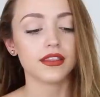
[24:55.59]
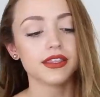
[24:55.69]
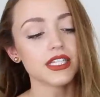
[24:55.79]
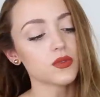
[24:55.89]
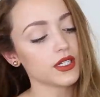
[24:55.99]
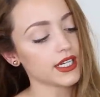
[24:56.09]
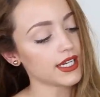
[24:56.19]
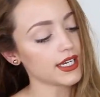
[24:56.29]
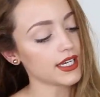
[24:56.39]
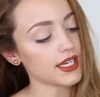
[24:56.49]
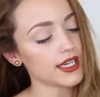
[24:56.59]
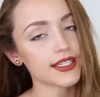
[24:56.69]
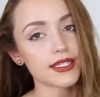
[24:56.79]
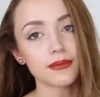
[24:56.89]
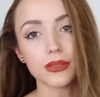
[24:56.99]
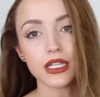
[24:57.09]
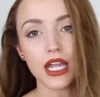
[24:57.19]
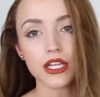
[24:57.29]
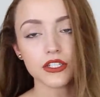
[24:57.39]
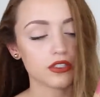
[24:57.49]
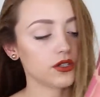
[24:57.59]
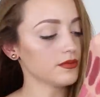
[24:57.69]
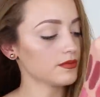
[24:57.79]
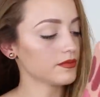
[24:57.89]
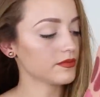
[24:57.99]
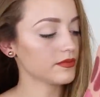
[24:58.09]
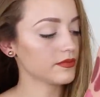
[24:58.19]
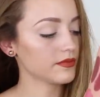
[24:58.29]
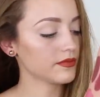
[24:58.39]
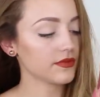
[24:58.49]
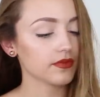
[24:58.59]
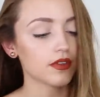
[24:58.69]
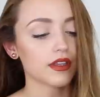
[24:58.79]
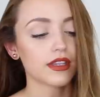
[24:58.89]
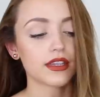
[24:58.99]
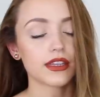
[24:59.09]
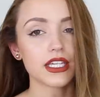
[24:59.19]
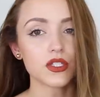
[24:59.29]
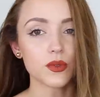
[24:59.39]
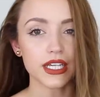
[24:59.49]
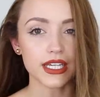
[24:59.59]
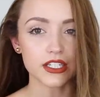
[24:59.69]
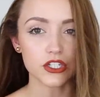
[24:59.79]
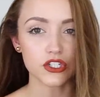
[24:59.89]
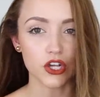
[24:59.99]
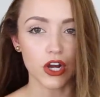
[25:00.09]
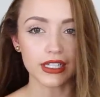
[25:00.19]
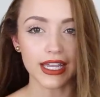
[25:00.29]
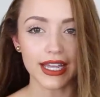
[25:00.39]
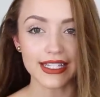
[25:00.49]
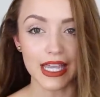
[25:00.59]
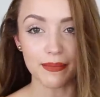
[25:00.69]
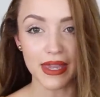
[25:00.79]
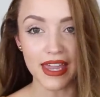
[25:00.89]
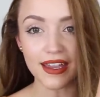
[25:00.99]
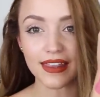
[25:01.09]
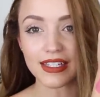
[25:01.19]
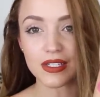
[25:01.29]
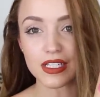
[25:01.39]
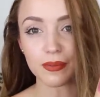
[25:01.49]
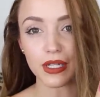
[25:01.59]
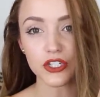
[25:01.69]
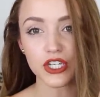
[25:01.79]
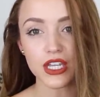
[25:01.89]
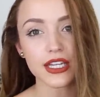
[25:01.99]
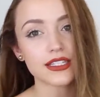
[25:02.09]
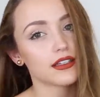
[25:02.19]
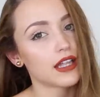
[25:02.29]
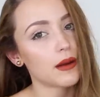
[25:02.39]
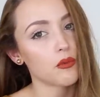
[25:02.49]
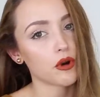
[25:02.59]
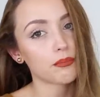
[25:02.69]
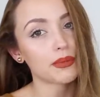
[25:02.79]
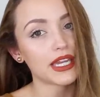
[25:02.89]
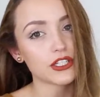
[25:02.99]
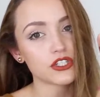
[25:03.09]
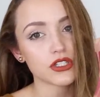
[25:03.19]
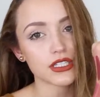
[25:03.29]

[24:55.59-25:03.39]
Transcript: This one is Blush, no. This one is Starlet. it's a pink, and this one is Blushing. It's a lot more peach.